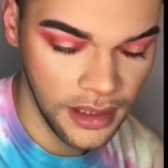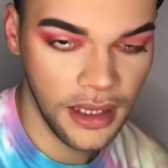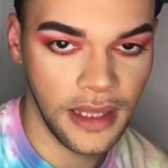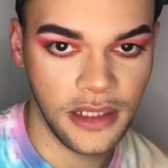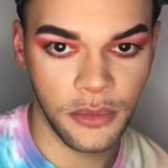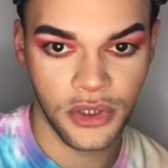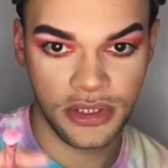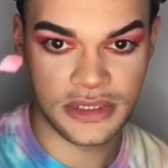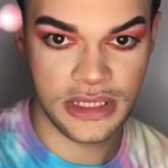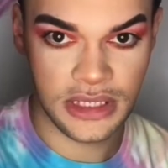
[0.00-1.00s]
And then we're going
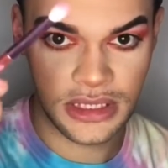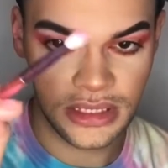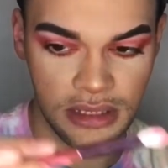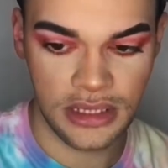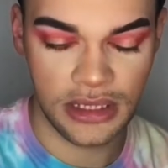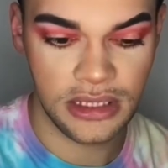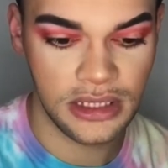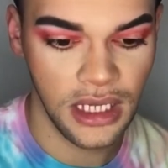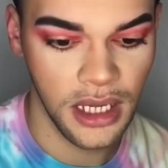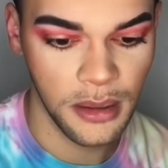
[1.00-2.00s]
to take the
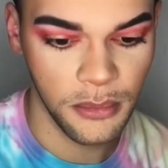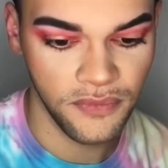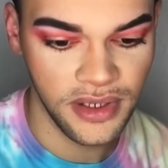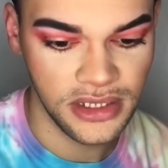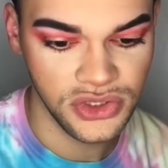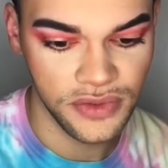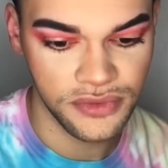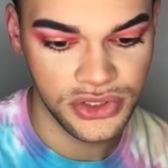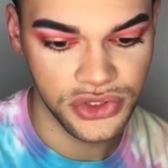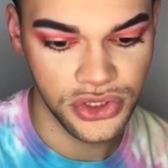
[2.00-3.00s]
Morphe X Jeffree
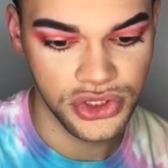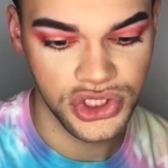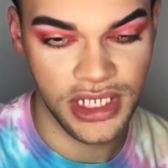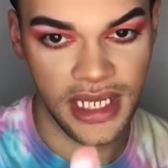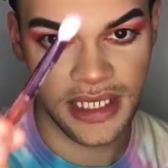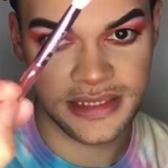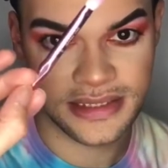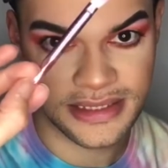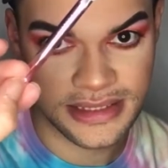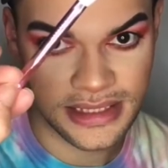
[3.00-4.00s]
Star
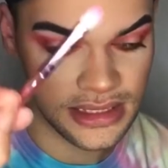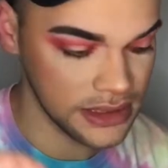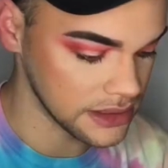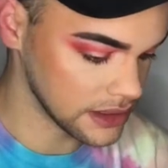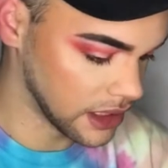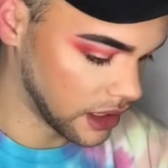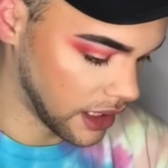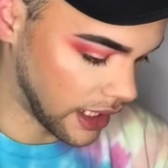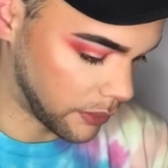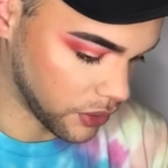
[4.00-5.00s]
JS6,
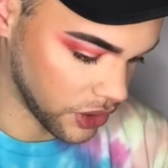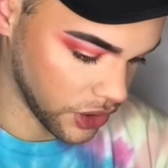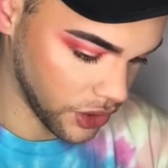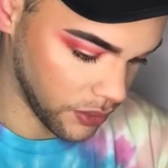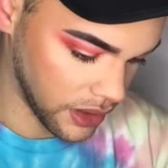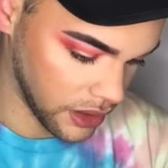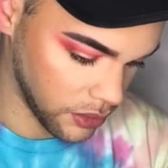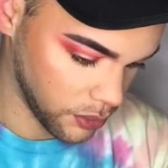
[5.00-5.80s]
and we're going to go in